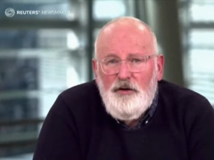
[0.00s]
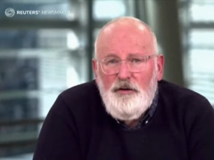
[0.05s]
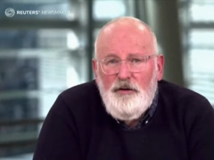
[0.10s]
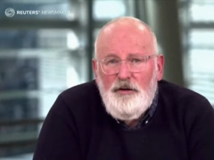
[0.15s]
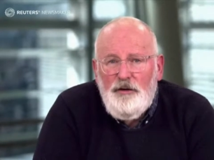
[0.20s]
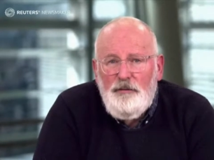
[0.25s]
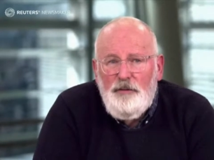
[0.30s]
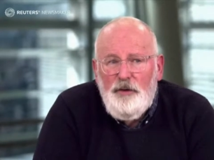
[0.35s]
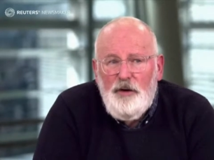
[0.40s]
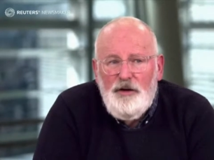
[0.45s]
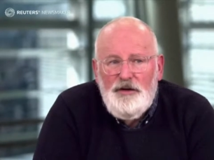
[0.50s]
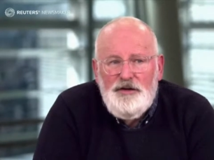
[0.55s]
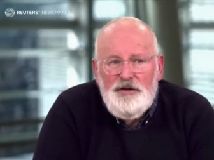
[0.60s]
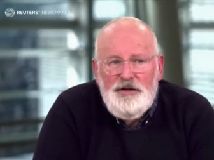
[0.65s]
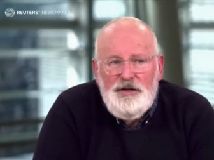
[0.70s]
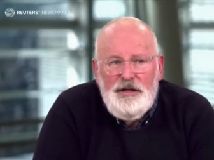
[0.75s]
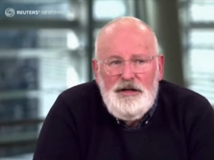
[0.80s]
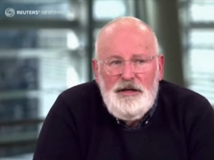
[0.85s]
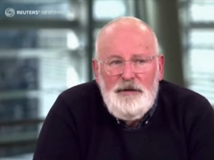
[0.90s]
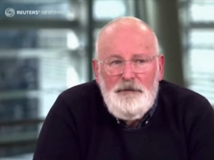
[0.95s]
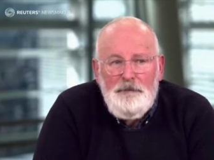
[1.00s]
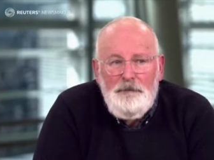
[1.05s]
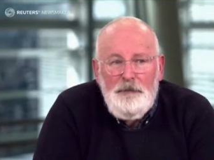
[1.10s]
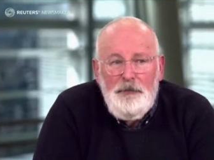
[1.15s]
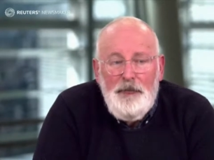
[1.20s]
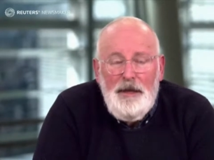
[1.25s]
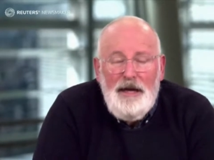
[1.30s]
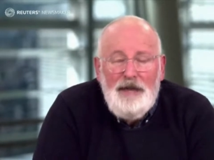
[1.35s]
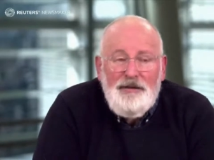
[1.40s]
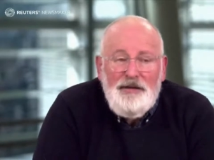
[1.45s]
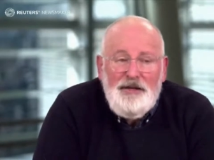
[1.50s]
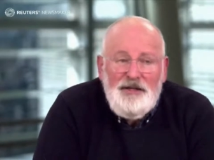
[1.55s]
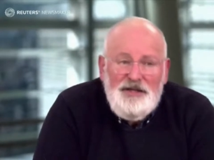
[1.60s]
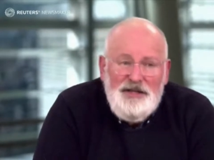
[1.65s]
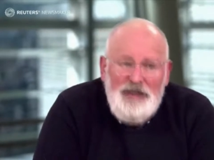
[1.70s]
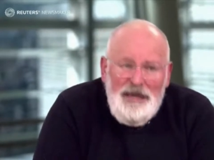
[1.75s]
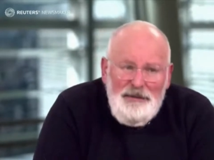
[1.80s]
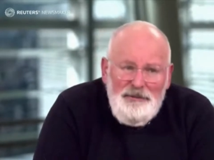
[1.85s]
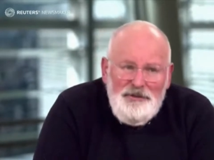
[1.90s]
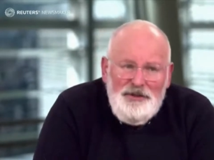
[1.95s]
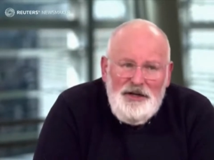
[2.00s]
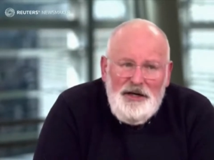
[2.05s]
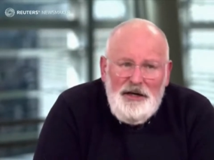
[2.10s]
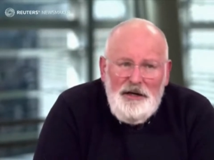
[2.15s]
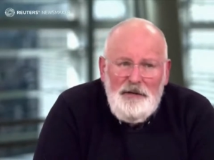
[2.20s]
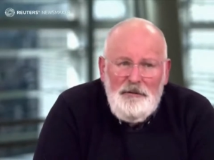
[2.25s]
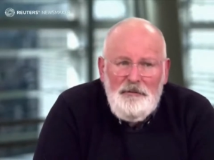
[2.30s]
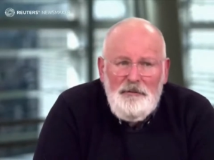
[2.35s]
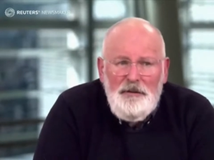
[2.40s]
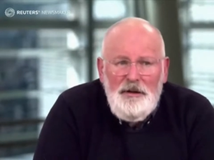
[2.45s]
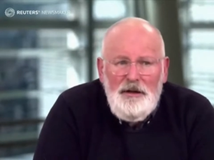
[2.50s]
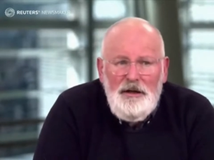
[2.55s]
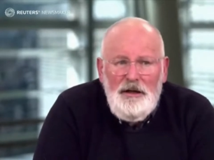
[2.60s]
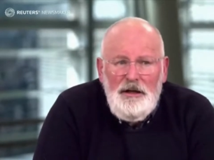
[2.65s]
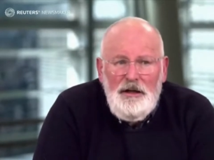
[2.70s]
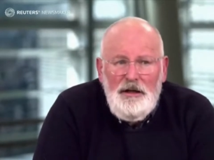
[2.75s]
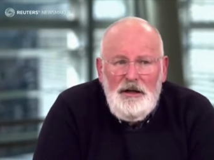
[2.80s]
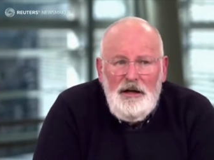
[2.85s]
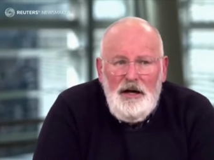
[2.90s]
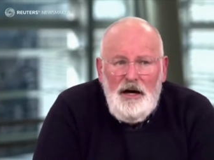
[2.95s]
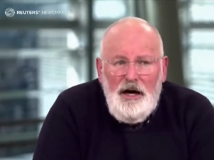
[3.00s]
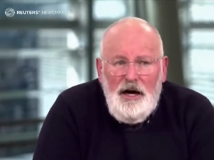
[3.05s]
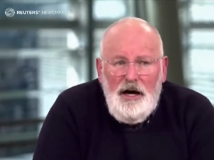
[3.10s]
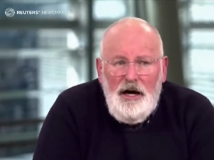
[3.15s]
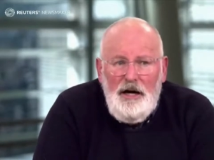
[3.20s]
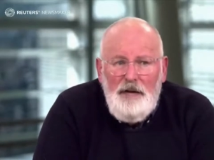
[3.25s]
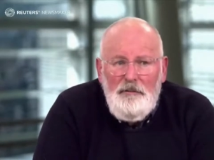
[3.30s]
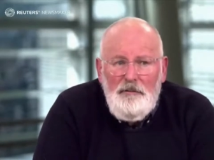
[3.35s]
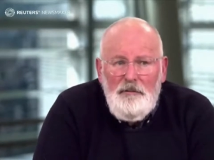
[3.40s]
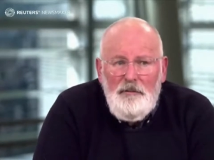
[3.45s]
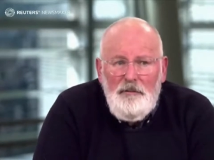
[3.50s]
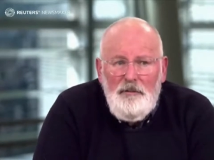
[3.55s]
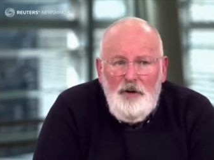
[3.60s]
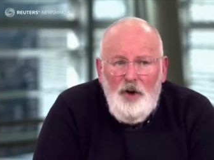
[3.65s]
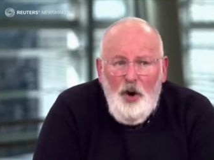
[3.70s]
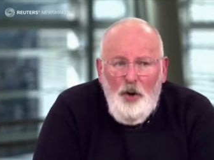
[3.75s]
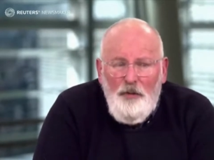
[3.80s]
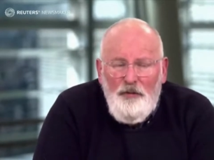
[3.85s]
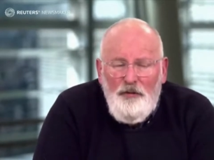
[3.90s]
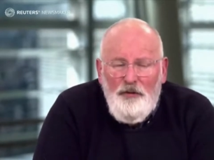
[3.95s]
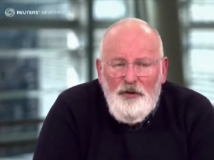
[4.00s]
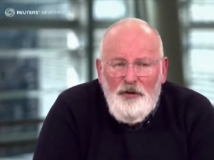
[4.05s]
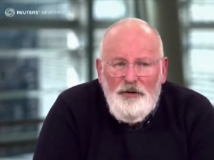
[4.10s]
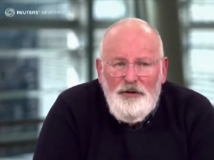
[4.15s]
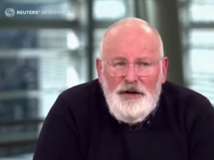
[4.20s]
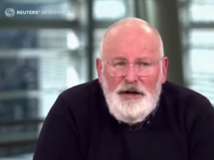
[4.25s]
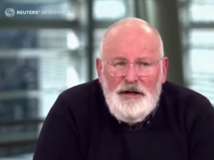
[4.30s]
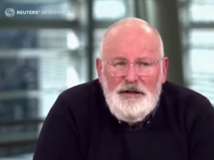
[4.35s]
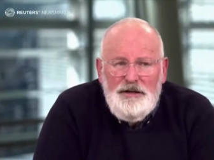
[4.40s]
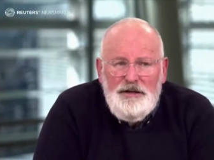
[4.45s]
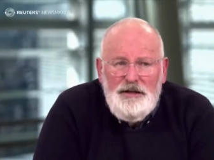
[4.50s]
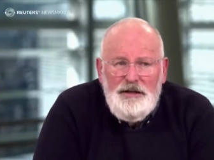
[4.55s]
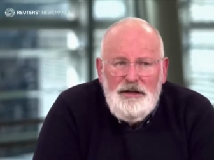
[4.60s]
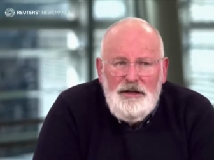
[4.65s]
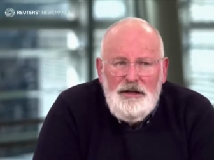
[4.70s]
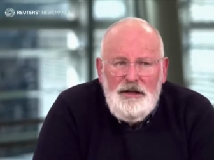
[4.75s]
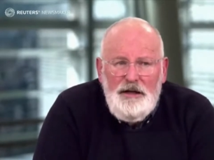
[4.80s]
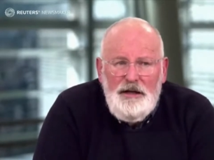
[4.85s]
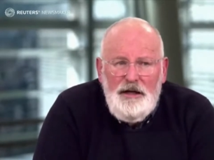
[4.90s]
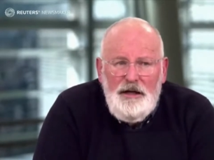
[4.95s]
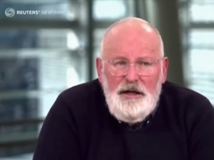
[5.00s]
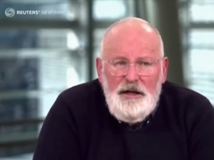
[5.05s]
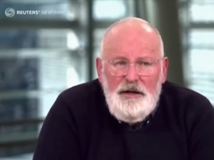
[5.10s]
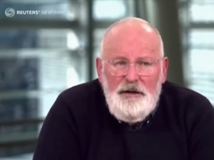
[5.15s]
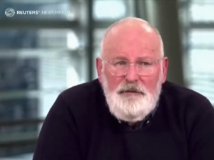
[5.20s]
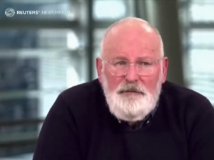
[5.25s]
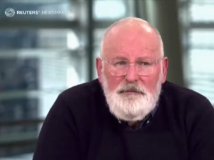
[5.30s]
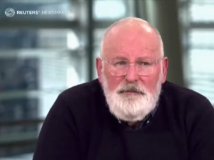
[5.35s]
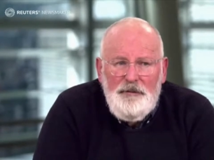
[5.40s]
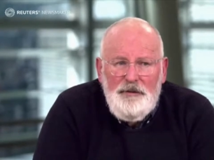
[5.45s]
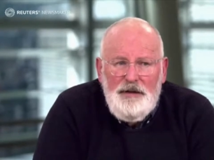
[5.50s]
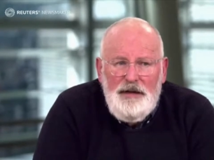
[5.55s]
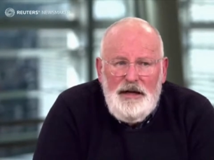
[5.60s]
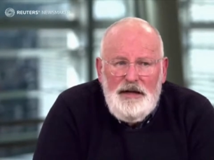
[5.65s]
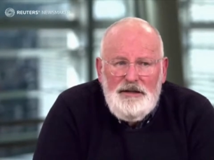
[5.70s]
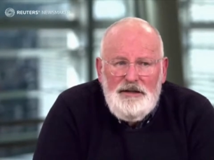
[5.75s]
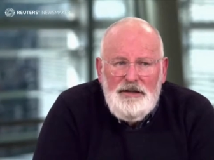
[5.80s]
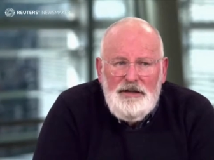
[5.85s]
and foreign policy. At the same time, I am hopeful that the